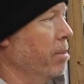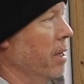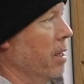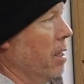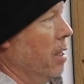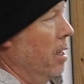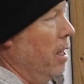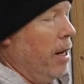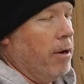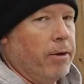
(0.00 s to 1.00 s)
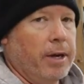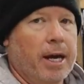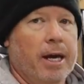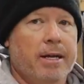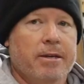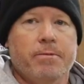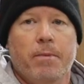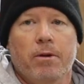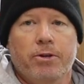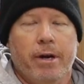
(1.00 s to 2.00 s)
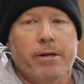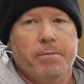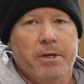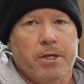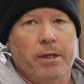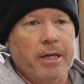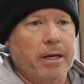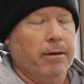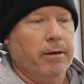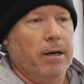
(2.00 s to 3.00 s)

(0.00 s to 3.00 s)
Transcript: but Harold had a small transmission leak.